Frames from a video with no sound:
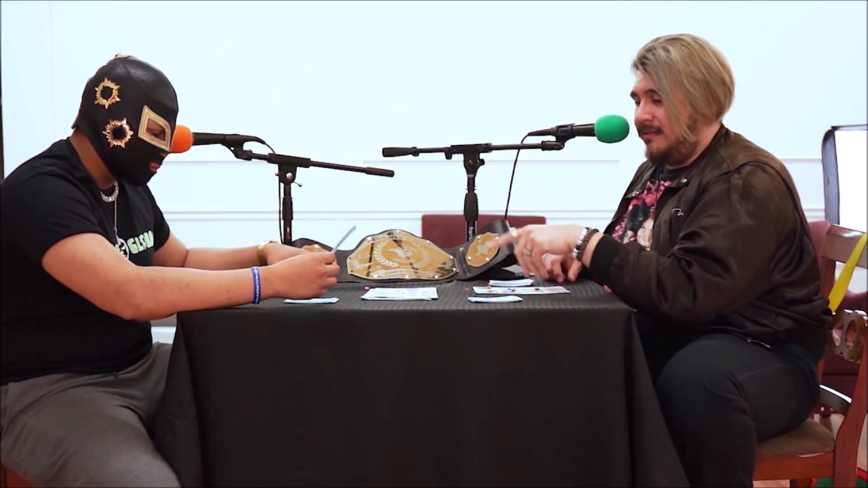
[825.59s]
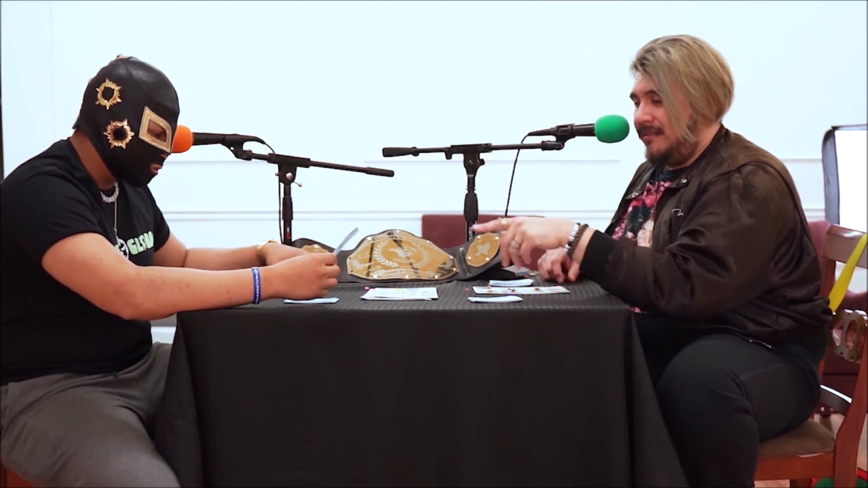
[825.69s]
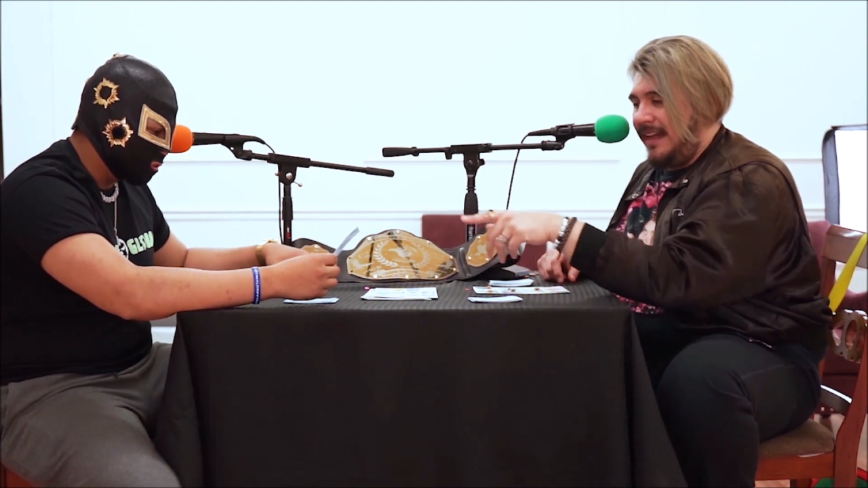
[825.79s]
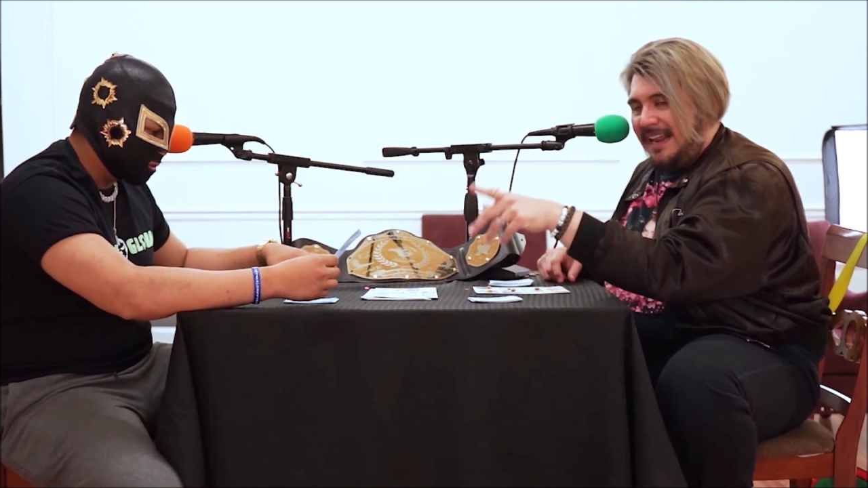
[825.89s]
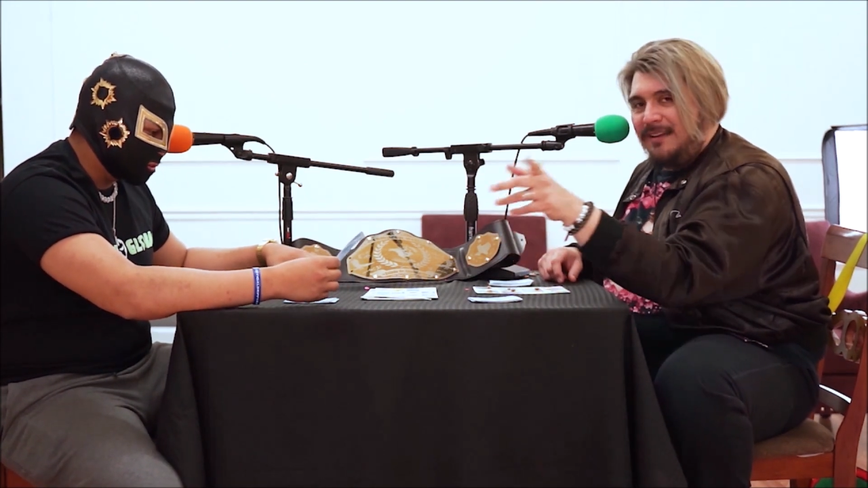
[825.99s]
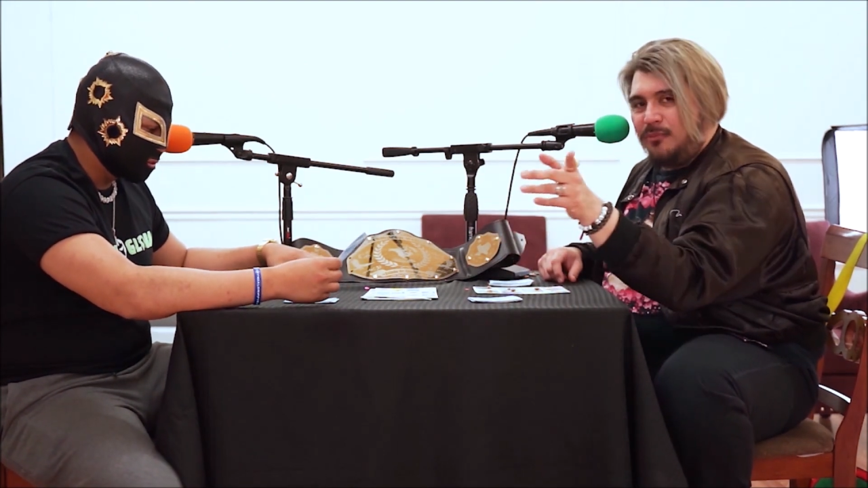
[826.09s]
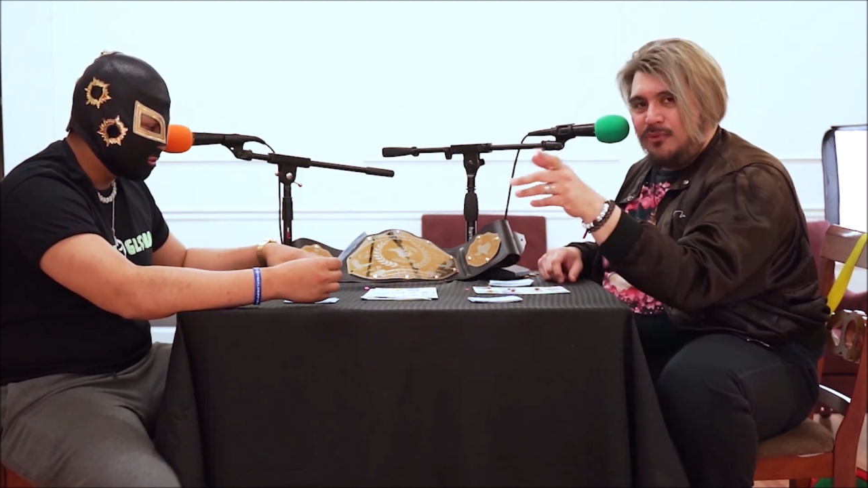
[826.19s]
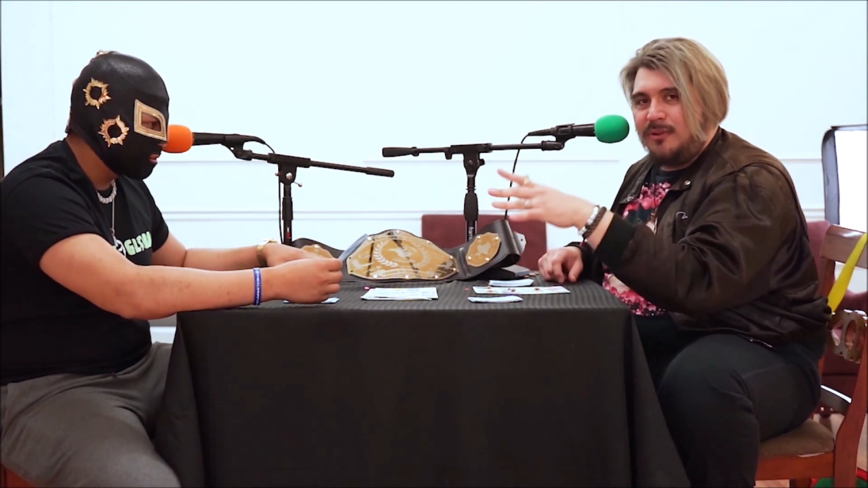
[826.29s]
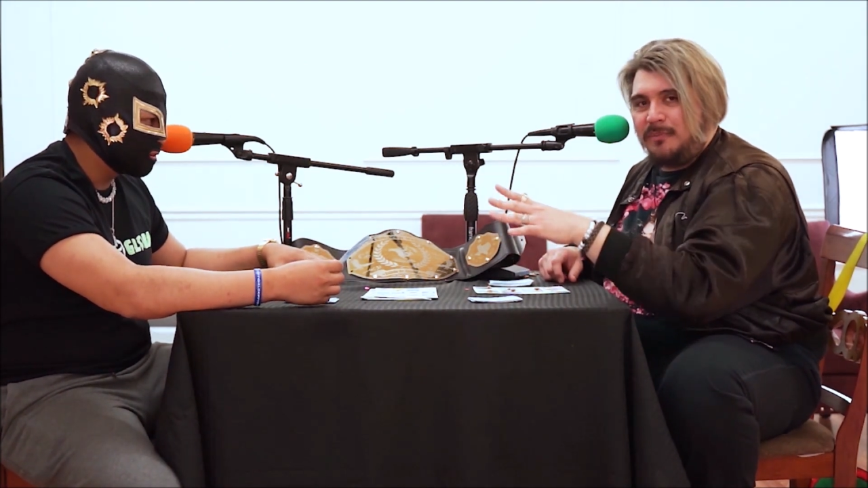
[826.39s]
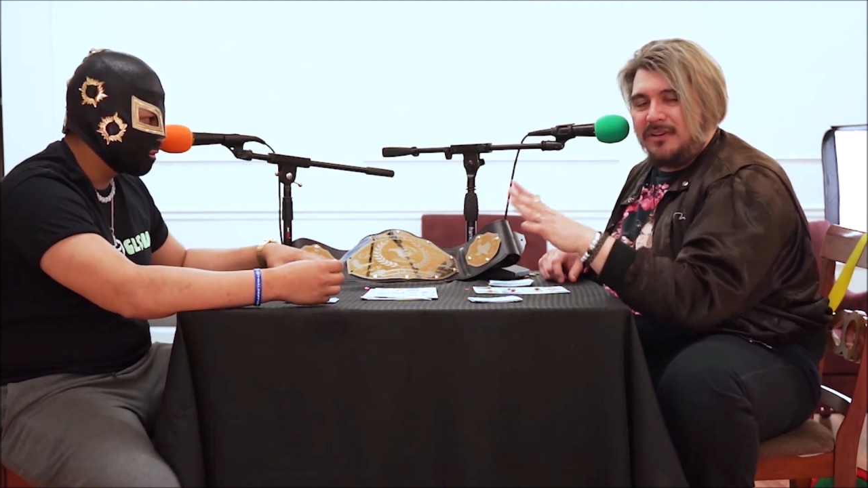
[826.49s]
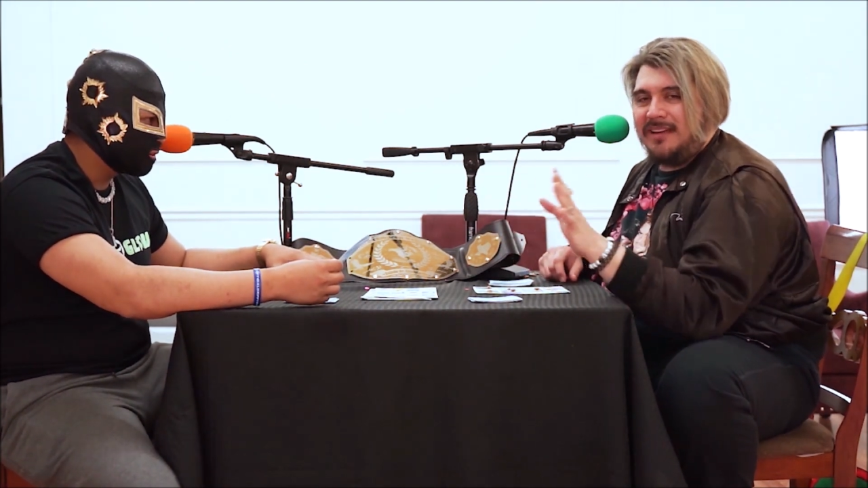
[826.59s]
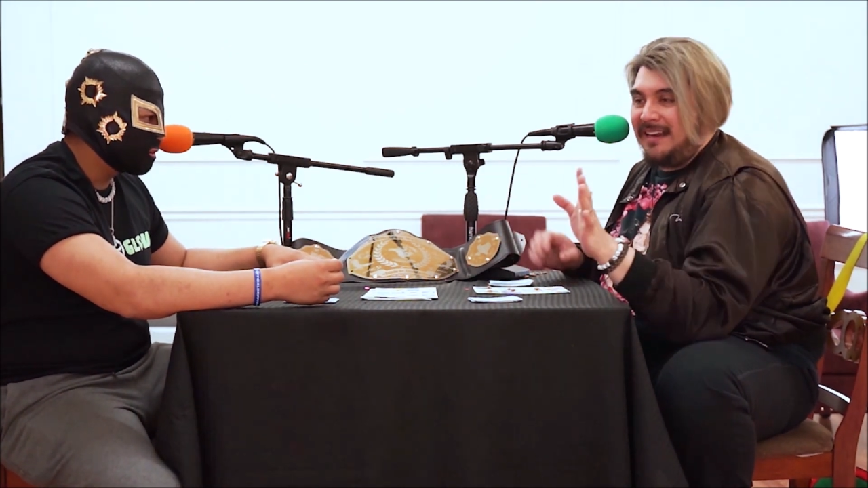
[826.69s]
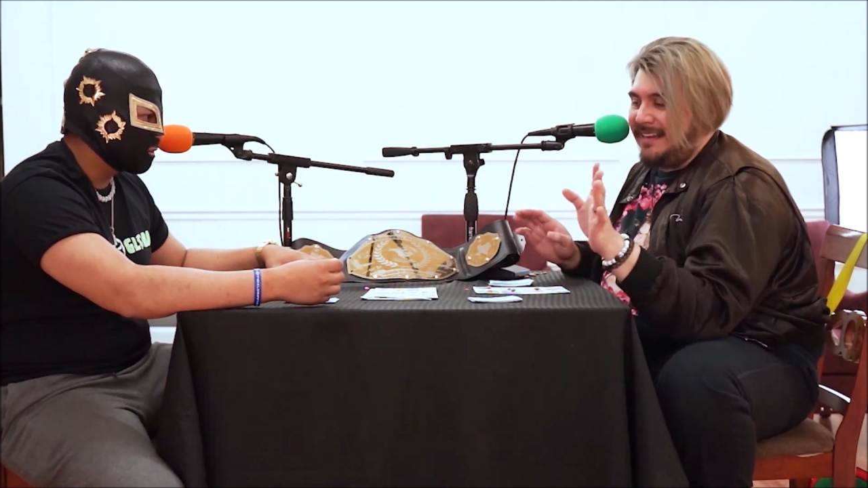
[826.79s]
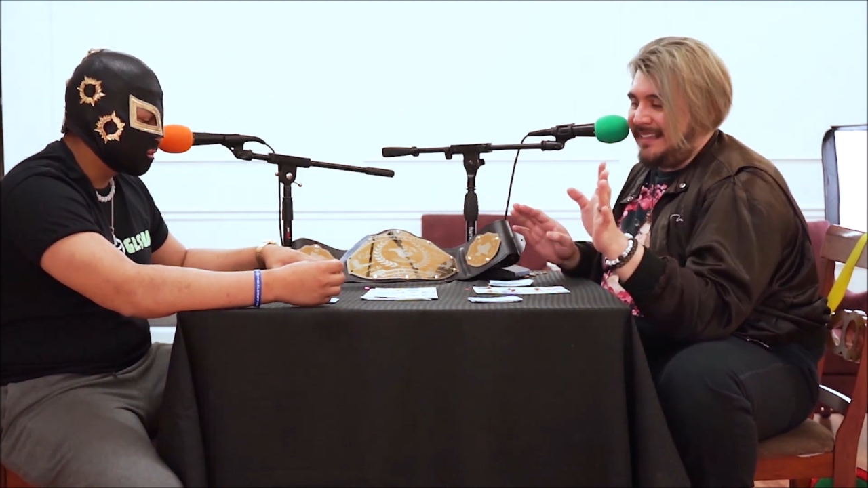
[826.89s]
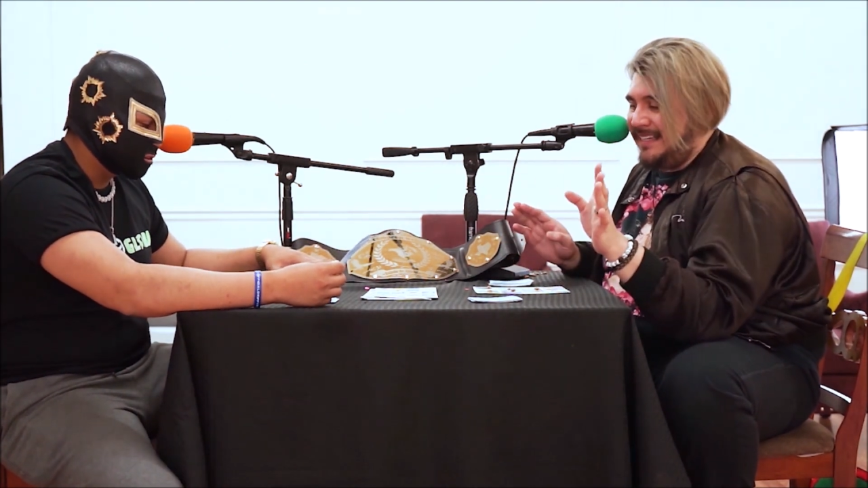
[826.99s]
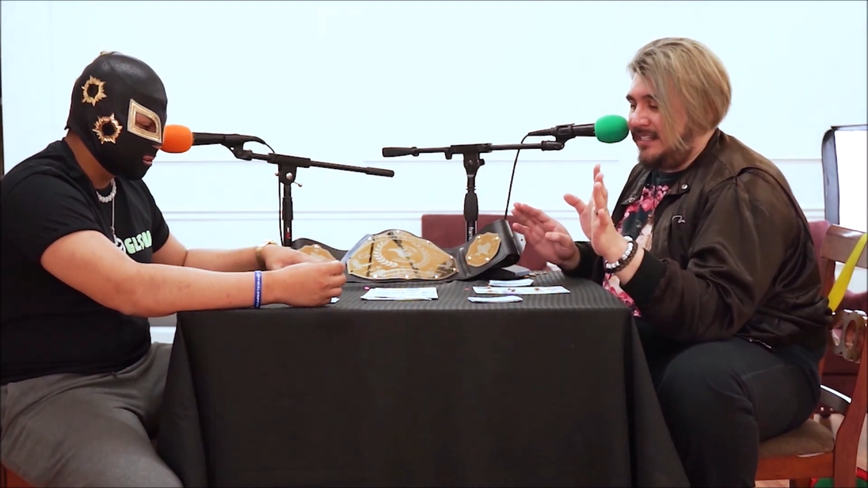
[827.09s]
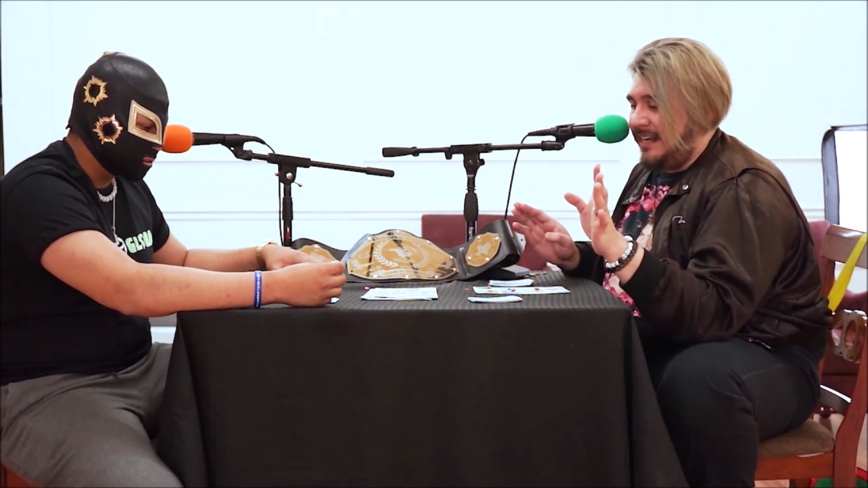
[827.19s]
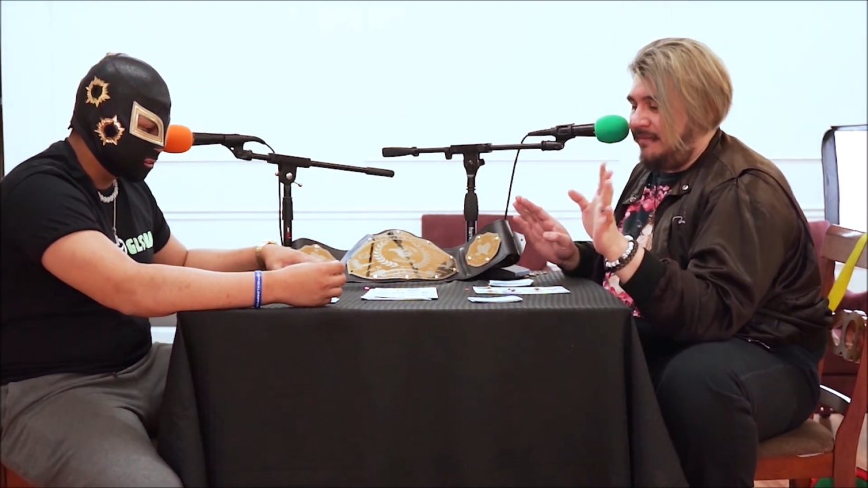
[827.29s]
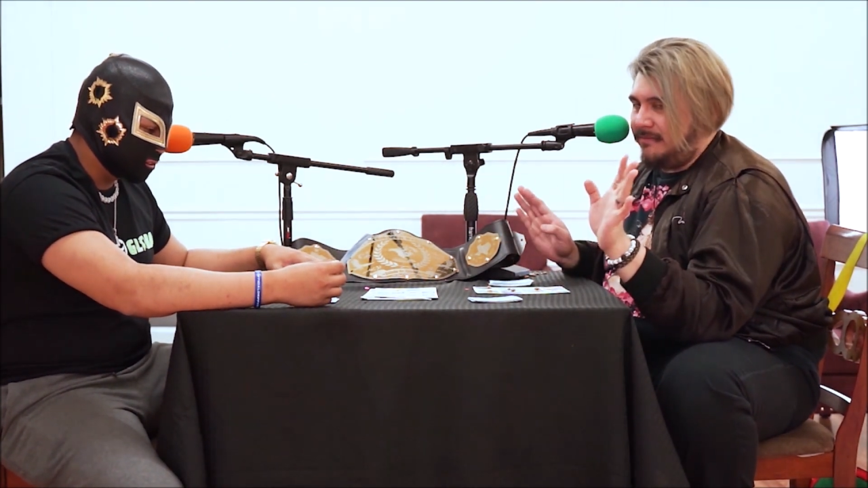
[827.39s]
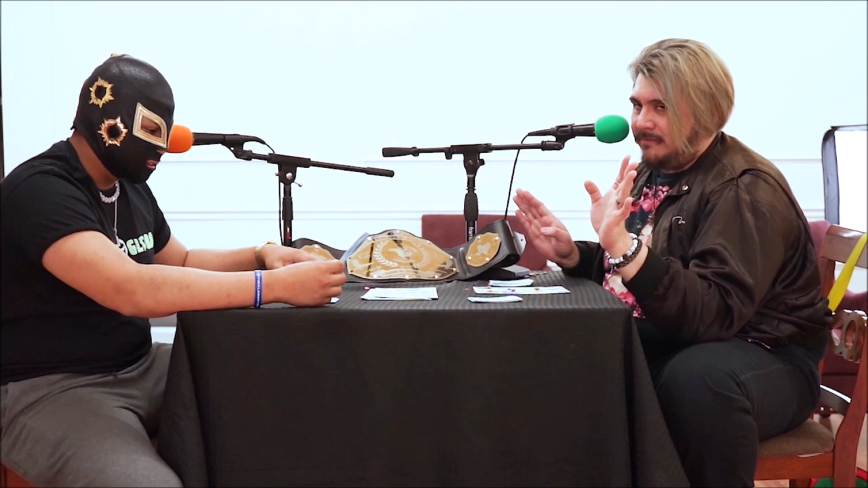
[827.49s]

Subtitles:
Era el mundo, pero era el DJ.